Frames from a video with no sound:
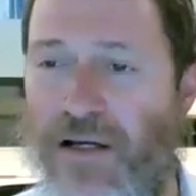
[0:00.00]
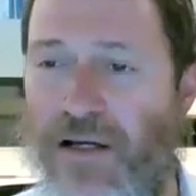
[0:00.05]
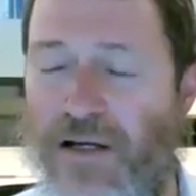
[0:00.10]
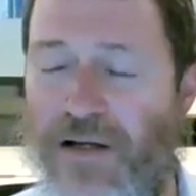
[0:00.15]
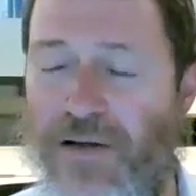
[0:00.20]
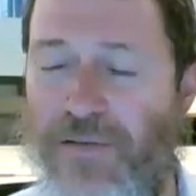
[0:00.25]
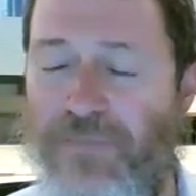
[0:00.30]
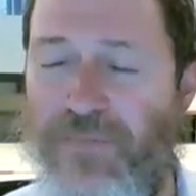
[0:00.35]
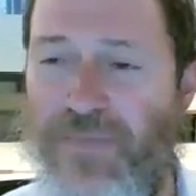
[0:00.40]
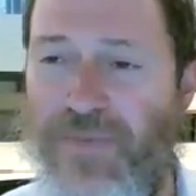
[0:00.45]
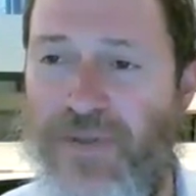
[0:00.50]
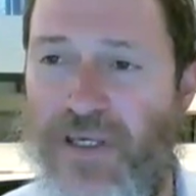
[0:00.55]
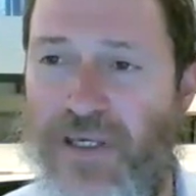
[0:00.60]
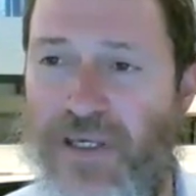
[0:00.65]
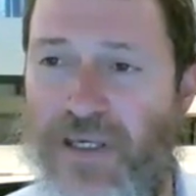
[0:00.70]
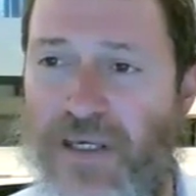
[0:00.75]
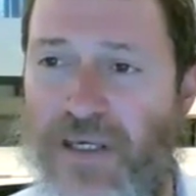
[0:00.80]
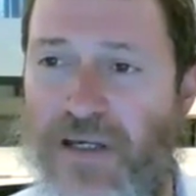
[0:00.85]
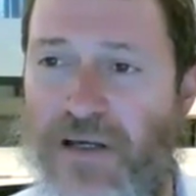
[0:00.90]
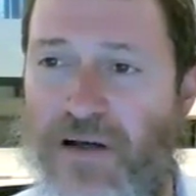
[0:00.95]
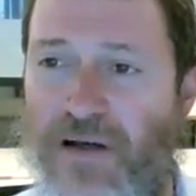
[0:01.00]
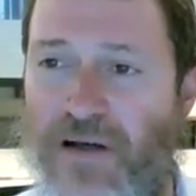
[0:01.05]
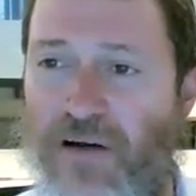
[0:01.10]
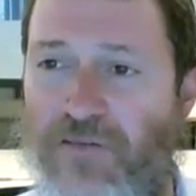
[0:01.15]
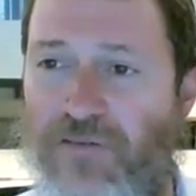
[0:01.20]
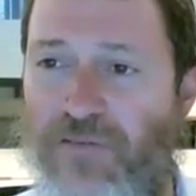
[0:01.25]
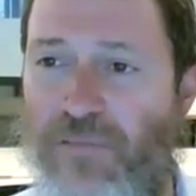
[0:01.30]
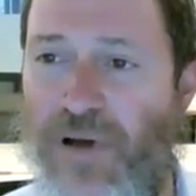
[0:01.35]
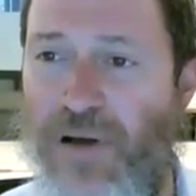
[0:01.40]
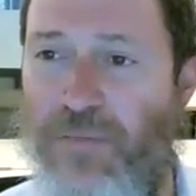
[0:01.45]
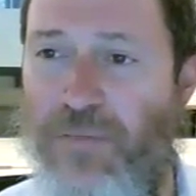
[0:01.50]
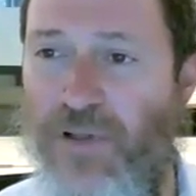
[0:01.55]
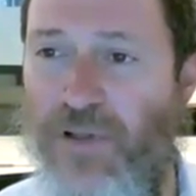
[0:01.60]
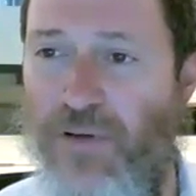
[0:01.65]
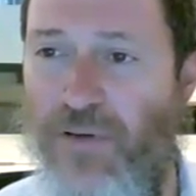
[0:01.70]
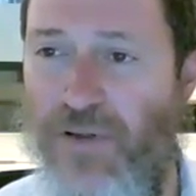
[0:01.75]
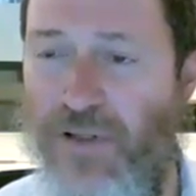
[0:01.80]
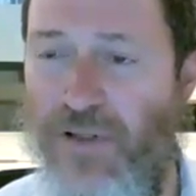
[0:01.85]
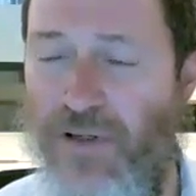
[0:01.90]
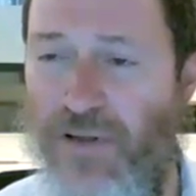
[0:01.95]
the king of
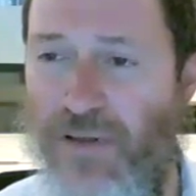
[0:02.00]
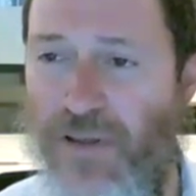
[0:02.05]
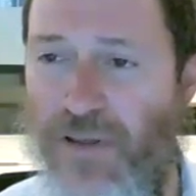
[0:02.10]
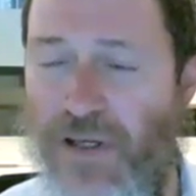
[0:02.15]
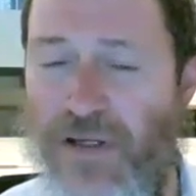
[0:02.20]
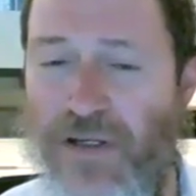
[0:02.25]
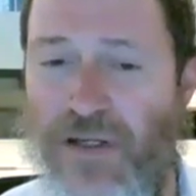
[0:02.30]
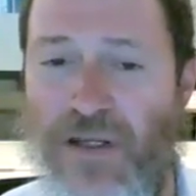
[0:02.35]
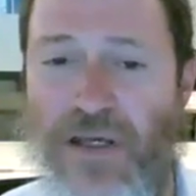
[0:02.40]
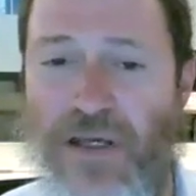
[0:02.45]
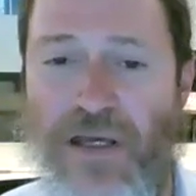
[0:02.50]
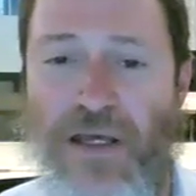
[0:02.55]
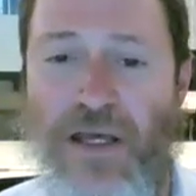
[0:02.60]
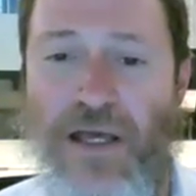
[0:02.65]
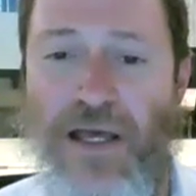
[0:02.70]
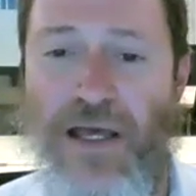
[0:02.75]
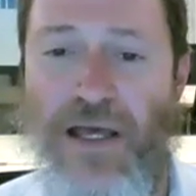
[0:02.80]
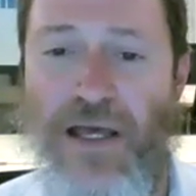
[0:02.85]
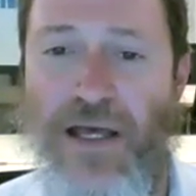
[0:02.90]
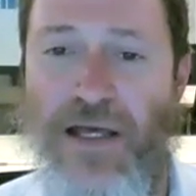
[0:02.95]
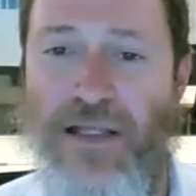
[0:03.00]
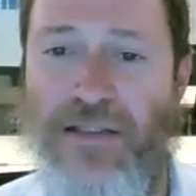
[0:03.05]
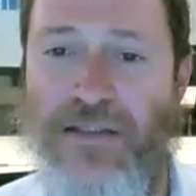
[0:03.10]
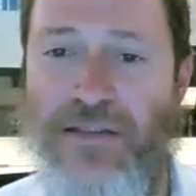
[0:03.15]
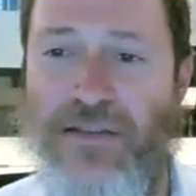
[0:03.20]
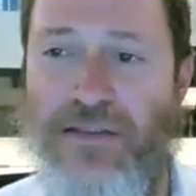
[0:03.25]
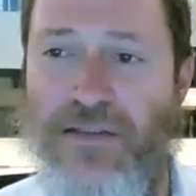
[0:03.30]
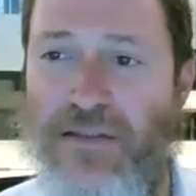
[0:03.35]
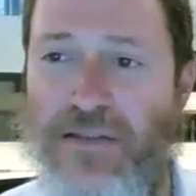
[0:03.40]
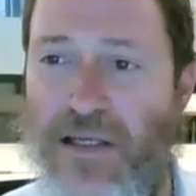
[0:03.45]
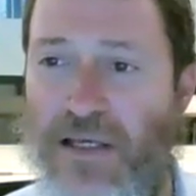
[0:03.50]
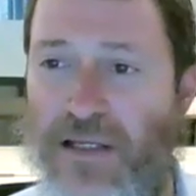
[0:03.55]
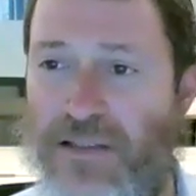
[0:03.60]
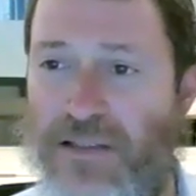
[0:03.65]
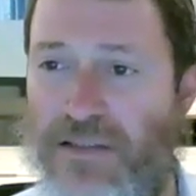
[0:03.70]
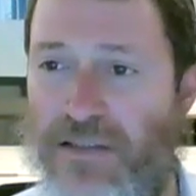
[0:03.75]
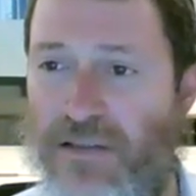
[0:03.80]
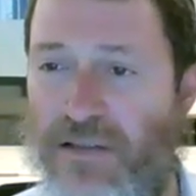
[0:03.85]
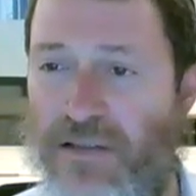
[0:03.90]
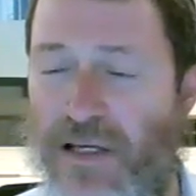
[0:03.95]
Babylonia then, and
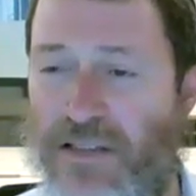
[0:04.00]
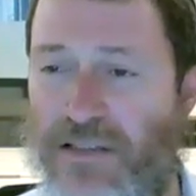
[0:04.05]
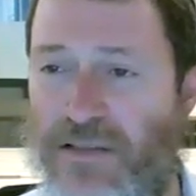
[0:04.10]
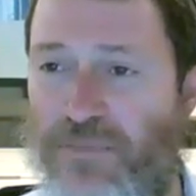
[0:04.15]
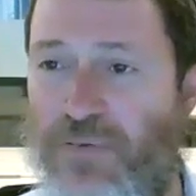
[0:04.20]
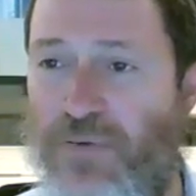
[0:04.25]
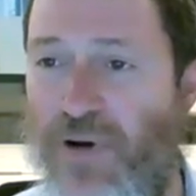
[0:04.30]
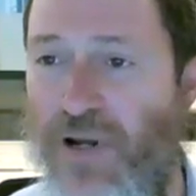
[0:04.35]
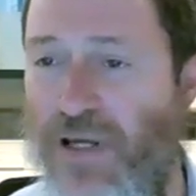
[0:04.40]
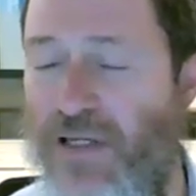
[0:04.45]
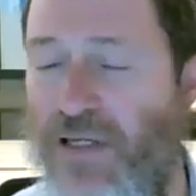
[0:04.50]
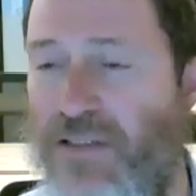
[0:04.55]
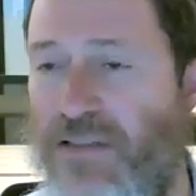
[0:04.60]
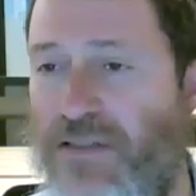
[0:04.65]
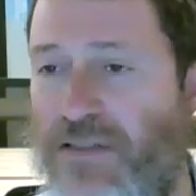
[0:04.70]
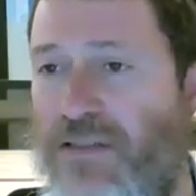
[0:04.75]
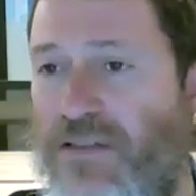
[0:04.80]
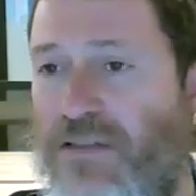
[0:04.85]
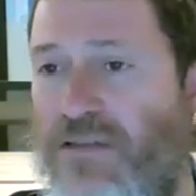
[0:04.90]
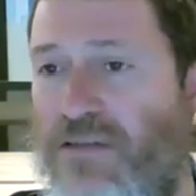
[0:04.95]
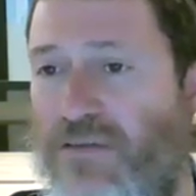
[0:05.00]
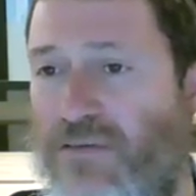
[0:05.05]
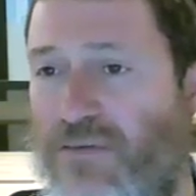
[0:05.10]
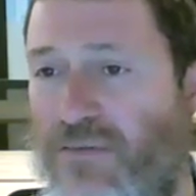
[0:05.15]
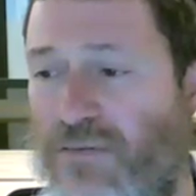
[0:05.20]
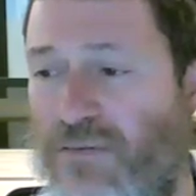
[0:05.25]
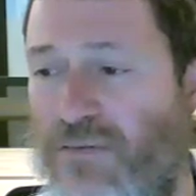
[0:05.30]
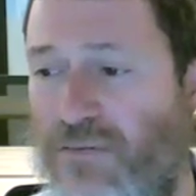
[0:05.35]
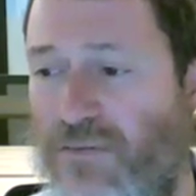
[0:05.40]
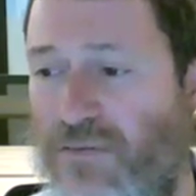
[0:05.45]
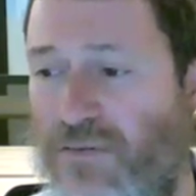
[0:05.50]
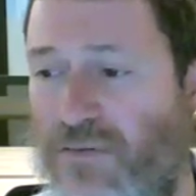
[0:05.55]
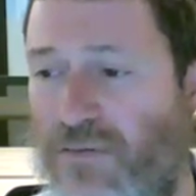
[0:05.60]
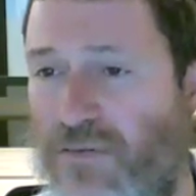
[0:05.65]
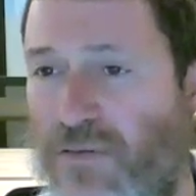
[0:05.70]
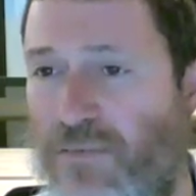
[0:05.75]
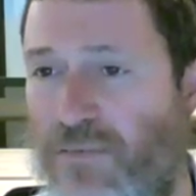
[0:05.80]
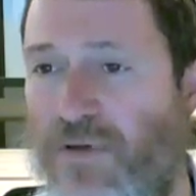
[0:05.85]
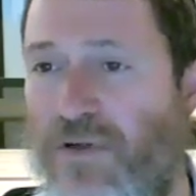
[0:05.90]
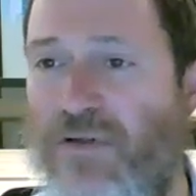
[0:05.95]
as a praise to
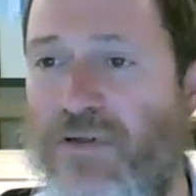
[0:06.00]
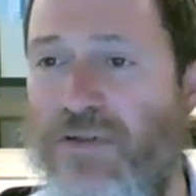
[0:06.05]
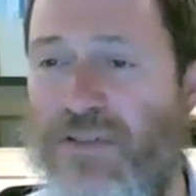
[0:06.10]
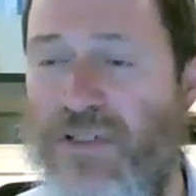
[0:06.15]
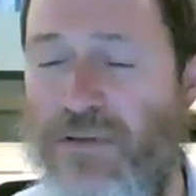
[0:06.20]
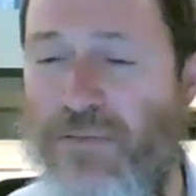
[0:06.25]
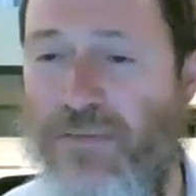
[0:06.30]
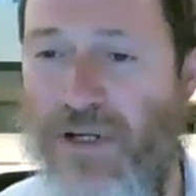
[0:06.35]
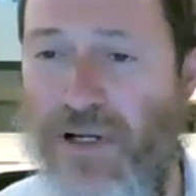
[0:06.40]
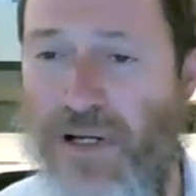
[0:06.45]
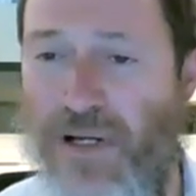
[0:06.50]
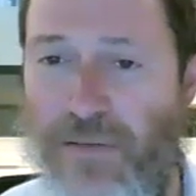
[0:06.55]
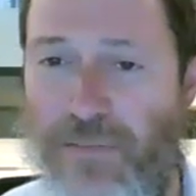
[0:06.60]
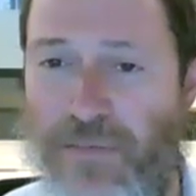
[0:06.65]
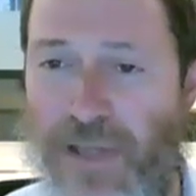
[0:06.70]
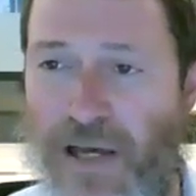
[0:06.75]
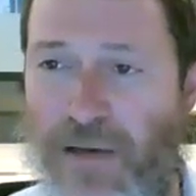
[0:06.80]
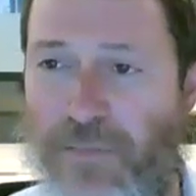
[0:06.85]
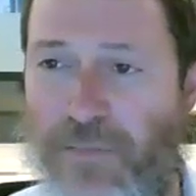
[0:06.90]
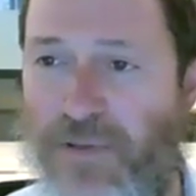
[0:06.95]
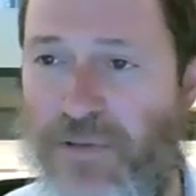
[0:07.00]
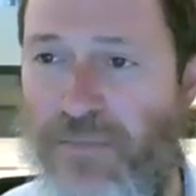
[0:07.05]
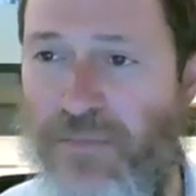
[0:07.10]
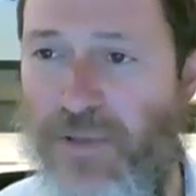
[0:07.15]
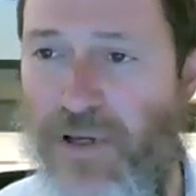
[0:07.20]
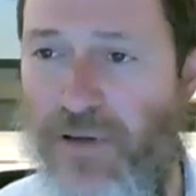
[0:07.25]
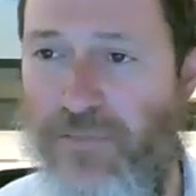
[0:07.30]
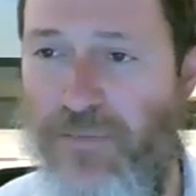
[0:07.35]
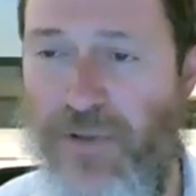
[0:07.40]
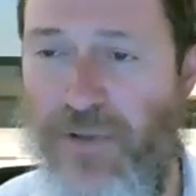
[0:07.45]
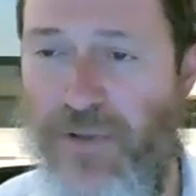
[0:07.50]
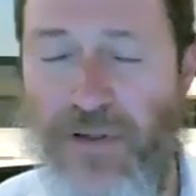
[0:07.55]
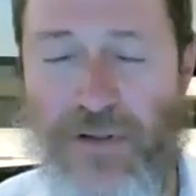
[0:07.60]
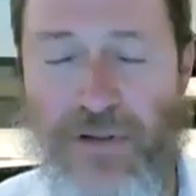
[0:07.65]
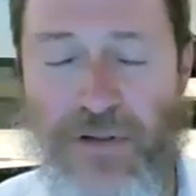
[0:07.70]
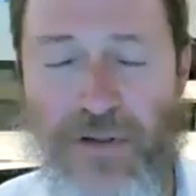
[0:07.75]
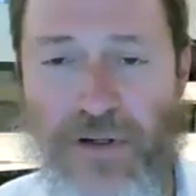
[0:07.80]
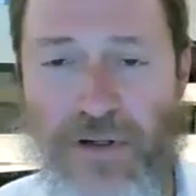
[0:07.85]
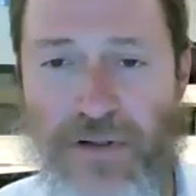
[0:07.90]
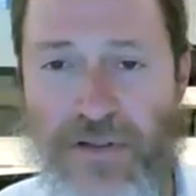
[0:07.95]
the miracles that were happened
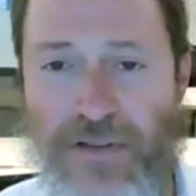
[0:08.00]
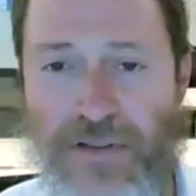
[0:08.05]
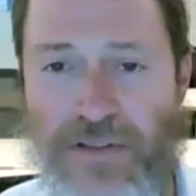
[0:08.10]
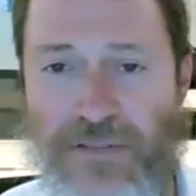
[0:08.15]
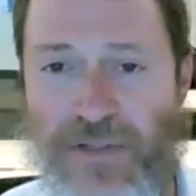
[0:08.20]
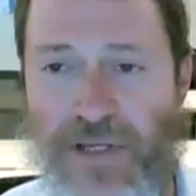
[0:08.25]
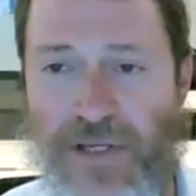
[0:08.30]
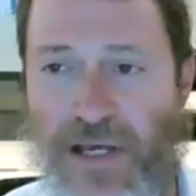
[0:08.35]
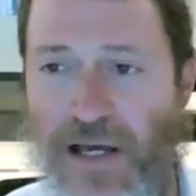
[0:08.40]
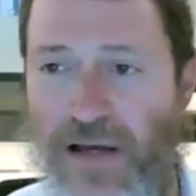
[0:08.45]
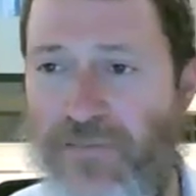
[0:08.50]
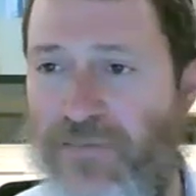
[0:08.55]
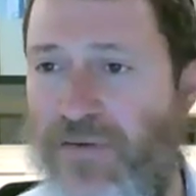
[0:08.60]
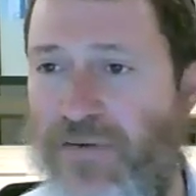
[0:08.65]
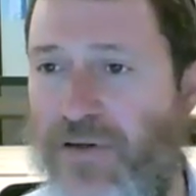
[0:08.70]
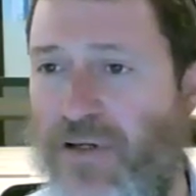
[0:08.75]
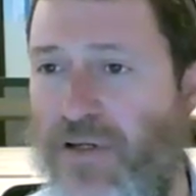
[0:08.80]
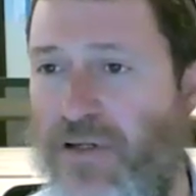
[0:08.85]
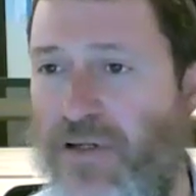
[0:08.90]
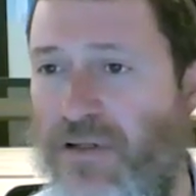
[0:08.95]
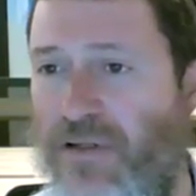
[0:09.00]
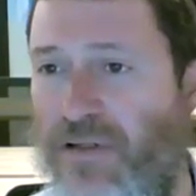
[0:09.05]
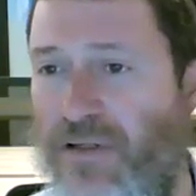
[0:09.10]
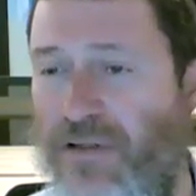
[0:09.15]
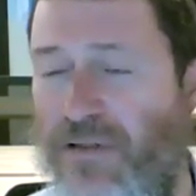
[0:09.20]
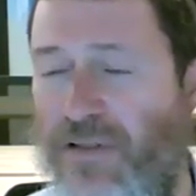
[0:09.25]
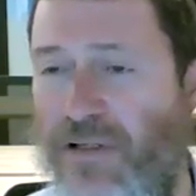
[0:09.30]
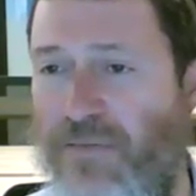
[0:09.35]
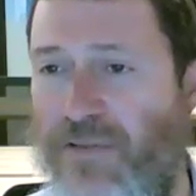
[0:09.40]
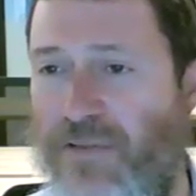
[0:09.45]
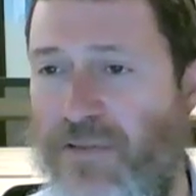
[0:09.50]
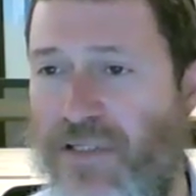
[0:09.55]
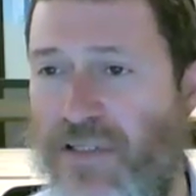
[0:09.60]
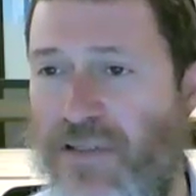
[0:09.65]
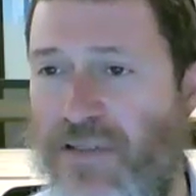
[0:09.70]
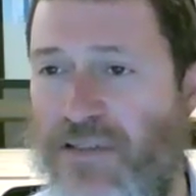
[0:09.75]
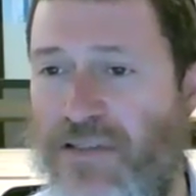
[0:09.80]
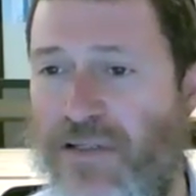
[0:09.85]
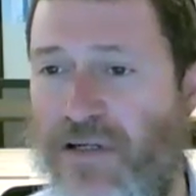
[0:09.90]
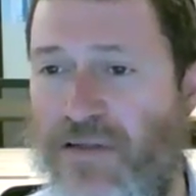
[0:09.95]
on his behalf. Like we said, the